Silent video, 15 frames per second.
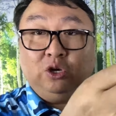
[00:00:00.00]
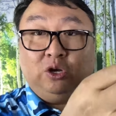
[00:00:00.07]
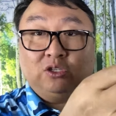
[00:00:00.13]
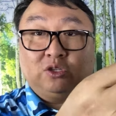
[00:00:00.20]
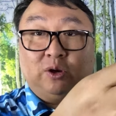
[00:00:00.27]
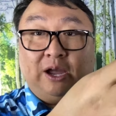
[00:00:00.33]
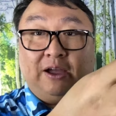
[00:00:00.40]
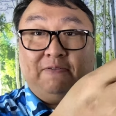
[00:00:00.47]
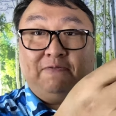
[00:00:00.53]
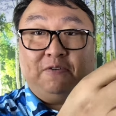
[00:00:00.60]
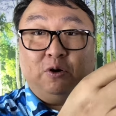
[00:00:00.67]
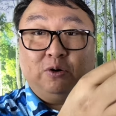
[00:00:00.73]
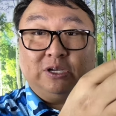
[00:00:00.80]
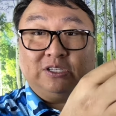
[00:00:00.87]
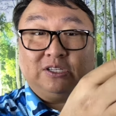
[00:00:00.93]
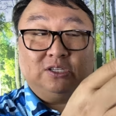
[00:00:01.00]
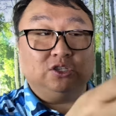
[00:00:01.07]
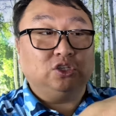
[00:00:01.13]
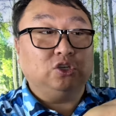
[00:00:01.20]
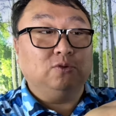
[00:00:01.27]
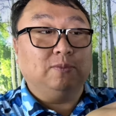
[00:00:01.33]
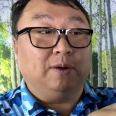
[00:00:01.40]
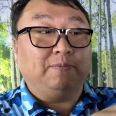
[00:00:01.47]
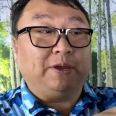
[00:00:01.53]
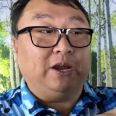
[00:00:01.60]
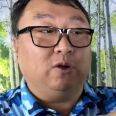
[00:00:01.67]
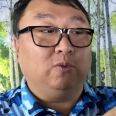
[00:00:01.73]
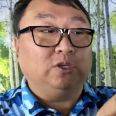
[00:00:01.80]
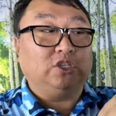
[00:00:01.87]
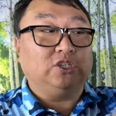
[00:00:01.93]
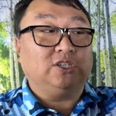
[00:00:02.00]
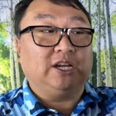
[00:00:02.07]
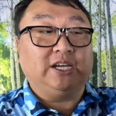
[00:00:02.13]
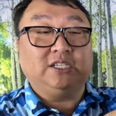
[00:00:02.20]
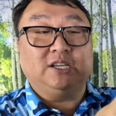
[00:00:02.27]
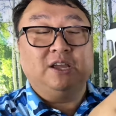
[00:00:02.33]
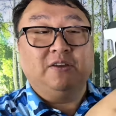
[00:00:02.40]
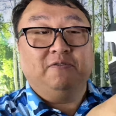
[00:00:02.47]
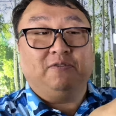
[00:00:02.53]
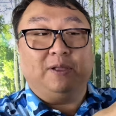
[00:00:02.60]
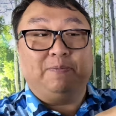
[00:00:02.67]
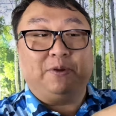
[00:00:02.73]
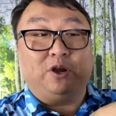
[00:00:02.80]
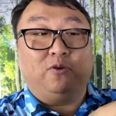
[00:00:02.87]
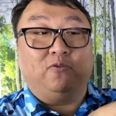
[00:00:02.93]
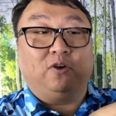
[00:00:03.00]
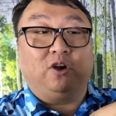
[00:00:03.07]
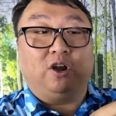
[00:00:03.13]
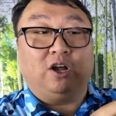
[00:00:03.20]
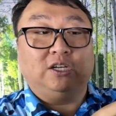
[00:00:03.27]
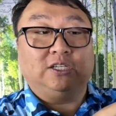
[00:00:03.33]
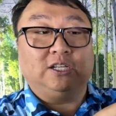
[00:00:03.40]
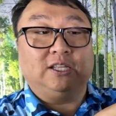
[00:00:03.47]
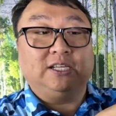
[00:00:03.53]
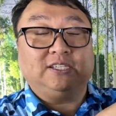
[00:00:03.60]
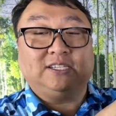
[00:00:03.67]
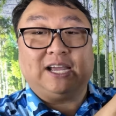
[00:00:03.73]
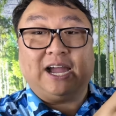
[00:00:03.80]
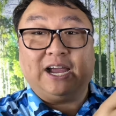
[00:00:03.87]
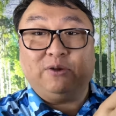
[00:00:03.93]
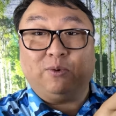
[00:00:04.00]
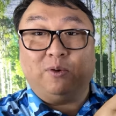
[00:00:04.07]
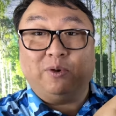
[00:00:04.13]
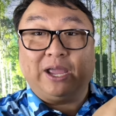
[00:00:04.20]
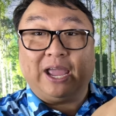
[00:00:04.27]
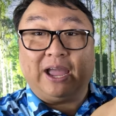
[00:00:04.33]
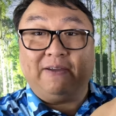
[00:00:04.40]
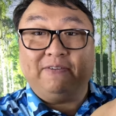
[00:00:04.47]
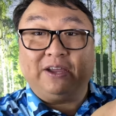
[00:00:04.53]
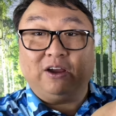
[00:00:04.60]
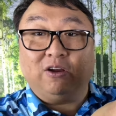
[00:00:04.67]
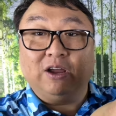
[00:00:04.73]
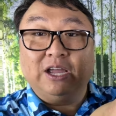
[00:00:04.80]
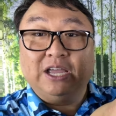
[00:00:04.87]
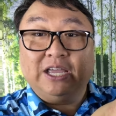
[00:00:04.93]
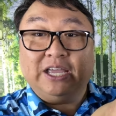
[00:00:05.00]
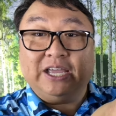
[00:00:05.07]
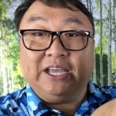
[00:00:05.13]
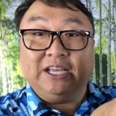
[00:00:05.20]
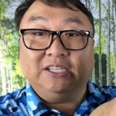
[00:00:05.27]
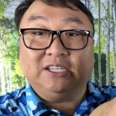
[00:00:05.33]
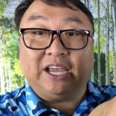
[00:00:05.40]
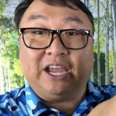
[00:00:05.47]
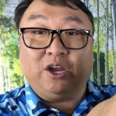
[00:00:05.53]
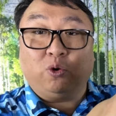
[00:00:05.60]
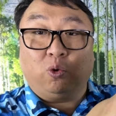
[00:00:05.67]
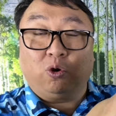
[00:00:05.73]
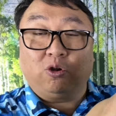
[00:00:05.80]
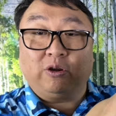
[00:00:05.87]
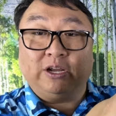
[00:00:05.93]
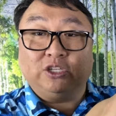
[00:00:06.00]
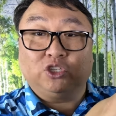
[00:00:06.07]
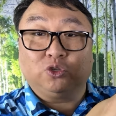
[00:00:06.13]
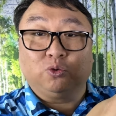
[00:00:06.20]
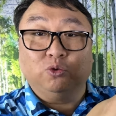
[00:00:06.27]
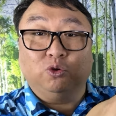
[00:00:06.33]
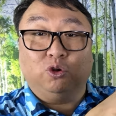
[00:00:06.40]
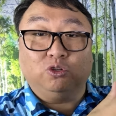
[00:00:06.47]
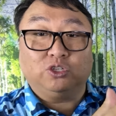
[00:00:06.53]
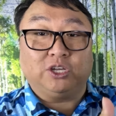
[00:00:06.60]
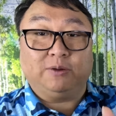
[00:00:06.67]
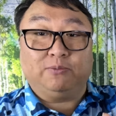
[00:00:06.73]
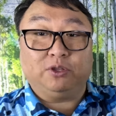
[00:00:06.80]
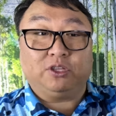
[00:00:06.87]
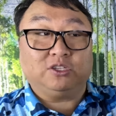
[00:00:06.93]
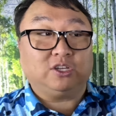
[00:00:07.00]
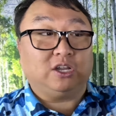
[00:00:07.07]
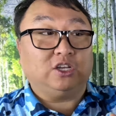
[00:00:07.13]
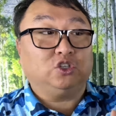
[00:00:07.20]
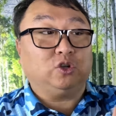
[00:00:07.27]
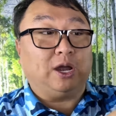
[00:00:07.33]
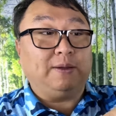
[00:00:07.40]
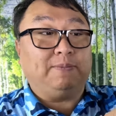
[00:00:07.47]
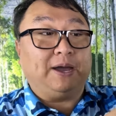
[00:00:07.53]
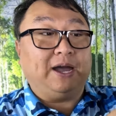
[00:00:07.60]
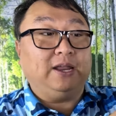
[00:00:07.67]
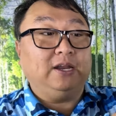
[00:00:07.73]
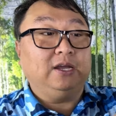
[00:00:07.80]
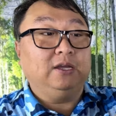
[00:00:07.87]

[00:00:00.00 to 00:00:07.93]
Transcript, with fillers: also have focus and zoom up here, which is nice. Flip it over onto this side. What we have here is a quarter inch screw hole, so you can put this on a tripod,